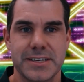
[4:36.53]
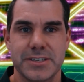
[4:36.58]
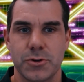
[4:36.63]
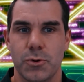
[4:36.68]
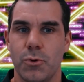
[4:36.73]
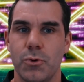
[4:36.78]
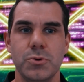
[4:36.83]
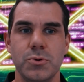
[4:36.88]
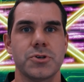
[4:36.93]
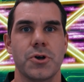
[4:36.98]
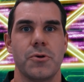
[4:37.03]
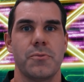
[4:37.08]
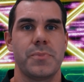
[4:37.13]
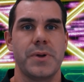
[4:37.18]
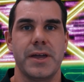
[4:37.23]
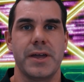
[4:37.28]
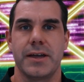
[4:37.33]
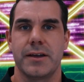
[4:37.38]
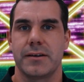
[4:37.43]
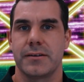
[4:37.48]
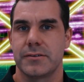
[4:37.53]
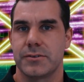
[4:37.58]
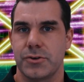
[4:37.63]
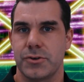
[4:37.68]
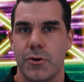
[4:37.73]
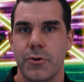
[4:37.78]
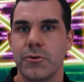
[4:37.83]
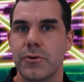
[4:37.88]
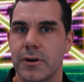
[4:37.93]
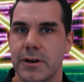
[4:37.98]
is also being
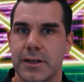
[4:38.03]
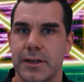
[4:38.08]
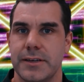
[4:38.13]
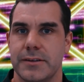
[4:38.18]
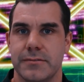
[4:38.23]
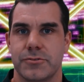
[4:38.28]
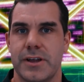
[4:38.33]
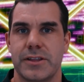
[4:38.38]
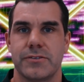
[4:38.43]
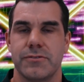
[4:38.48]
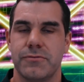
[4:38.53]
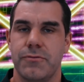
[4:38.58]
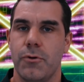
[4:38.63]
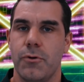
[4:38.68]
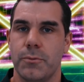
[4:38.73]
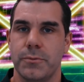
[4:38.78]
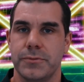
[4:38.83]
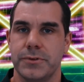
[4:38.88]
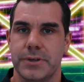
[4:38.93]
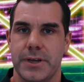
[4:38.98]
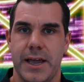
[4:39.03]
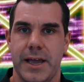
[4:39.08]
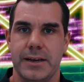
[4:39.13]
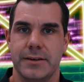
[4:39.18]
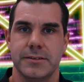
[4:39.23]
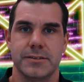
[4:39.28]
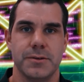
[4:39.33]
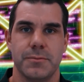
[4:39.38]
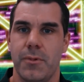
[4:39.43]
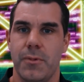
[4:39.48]
totally transformed
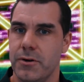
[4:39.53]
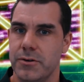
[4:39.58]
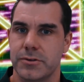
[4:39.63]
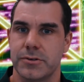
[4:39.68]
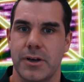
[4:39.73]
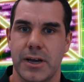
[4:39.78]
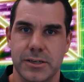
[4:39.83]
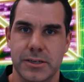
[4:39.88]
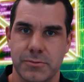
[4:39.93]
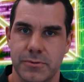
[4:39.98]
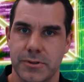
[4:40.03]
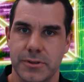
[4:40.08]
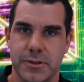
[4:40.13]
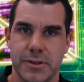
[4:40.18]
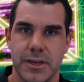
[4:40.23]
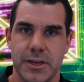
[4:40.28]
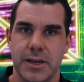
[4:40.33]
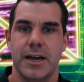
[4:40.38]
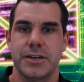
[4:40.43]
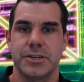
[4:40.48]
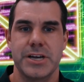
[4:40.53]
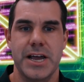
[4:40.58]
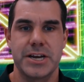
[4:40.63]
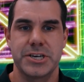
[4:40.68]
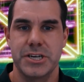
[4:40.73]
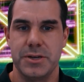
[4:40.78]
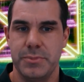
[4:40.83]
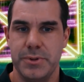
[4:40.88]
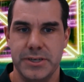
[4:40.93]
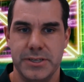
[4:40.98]
and democratized with uh,
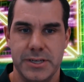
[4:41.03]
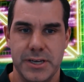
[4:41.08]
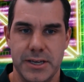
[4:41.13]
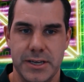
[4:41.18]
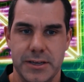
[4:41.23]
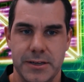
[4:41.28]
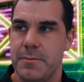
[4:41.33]
ChatGPT.